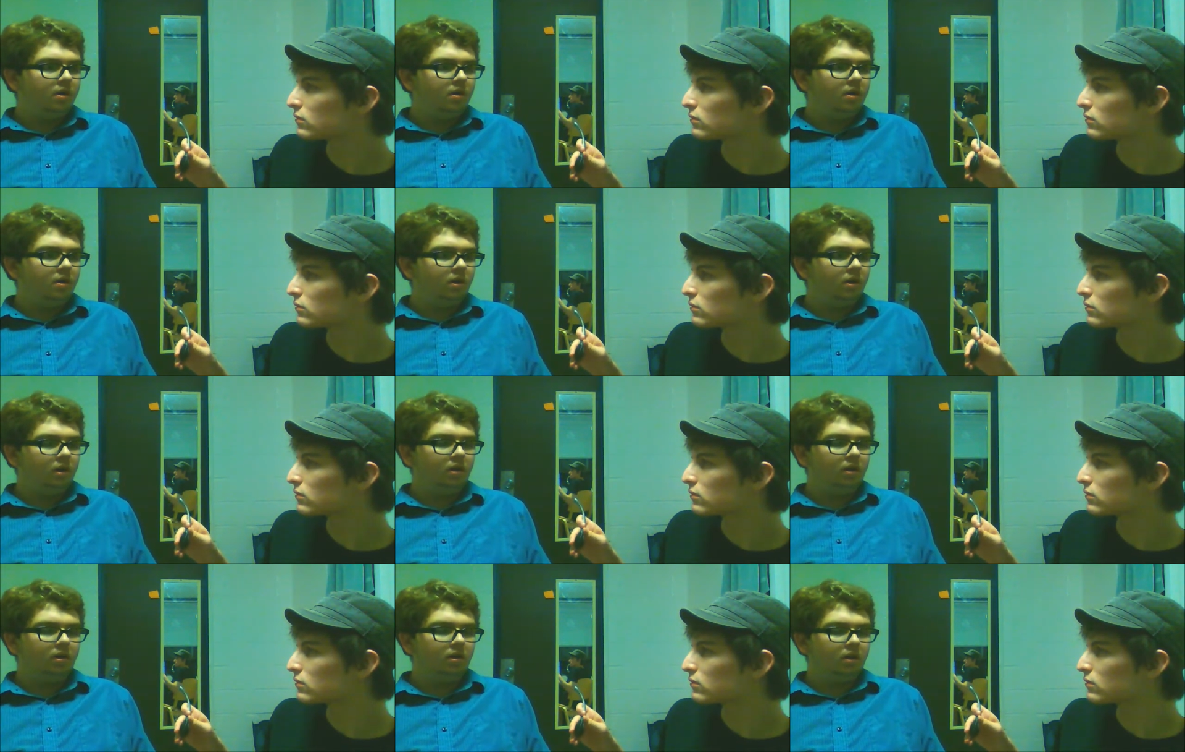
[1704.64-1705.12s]

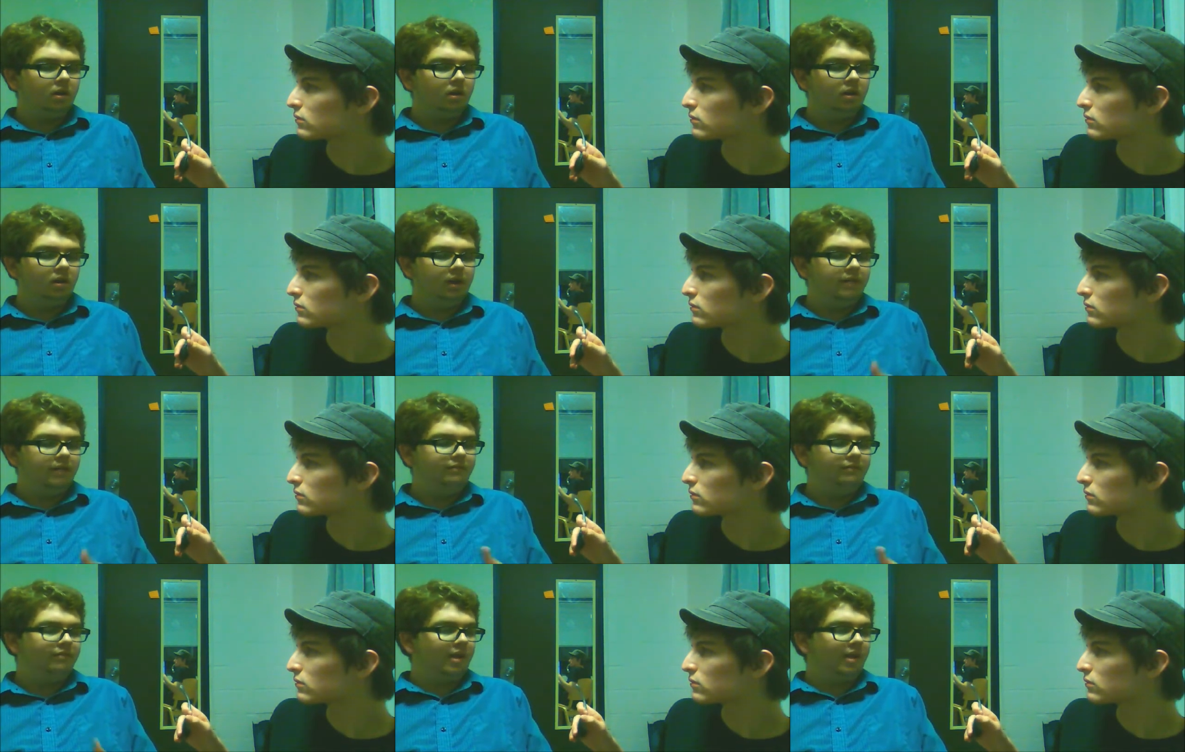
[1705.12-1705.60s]
Speaker 1: uh,
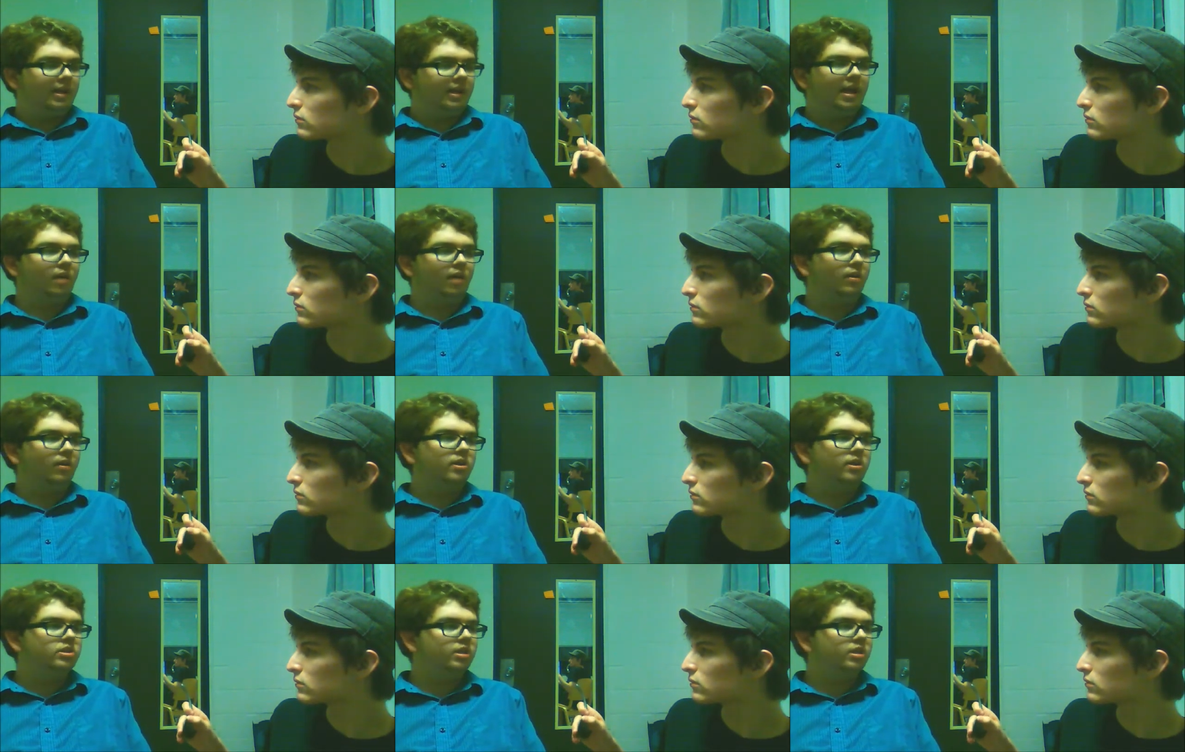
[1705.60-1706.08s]
live
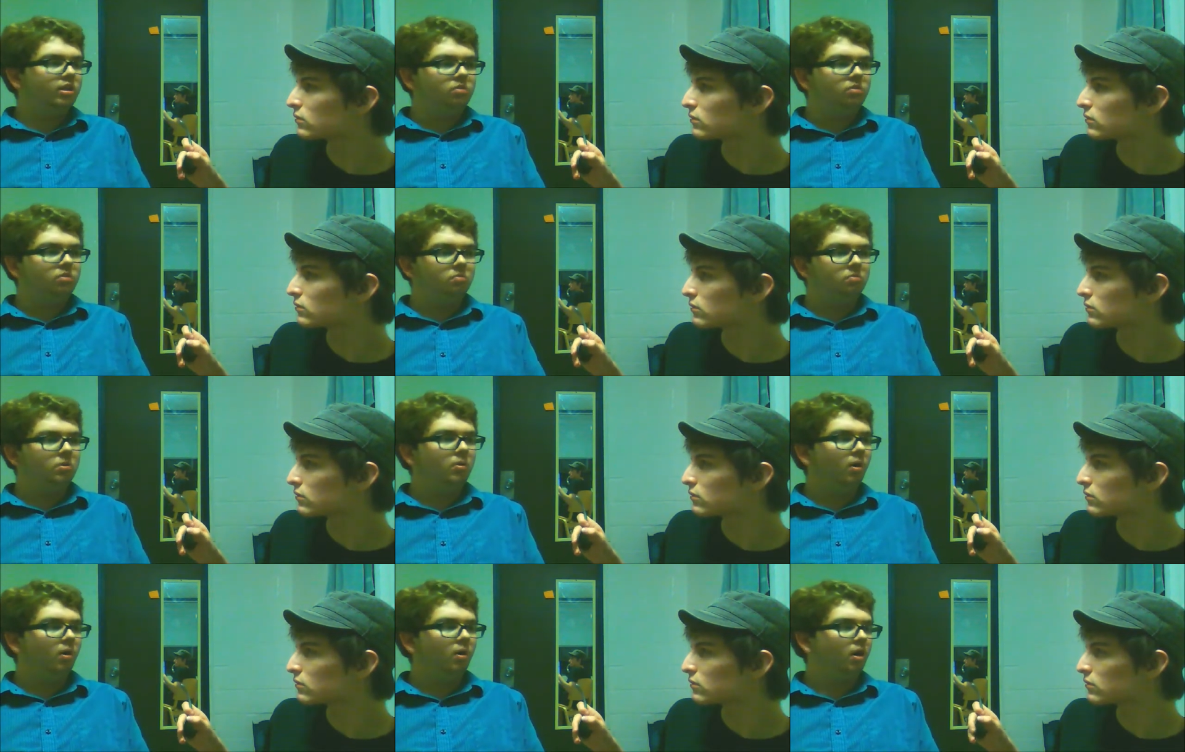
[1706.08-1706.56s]
vicariously
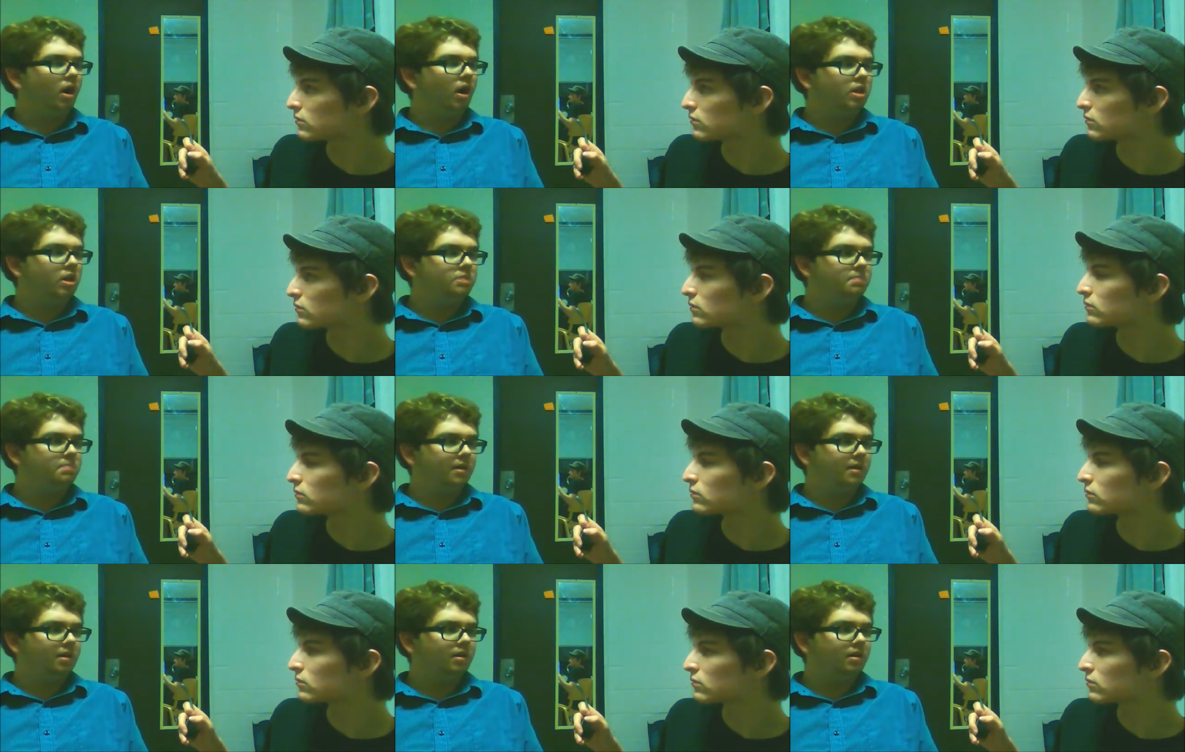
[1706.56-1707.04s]
through her
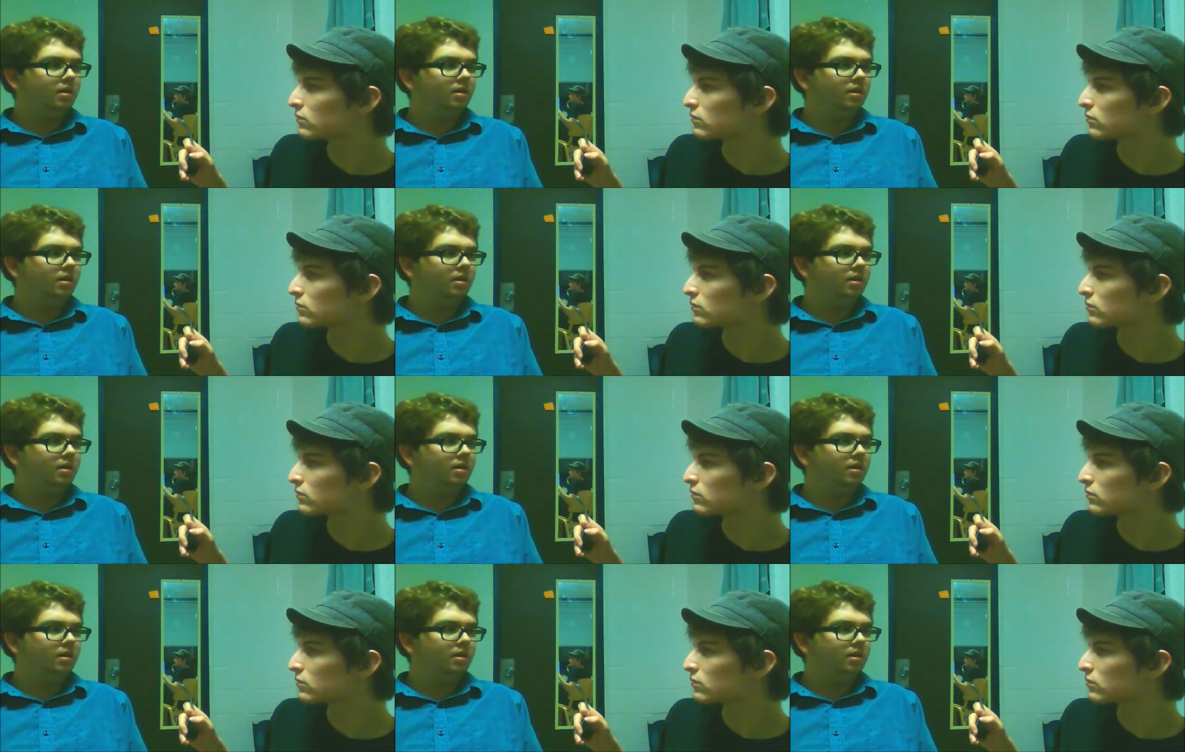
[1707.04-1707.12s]
husband.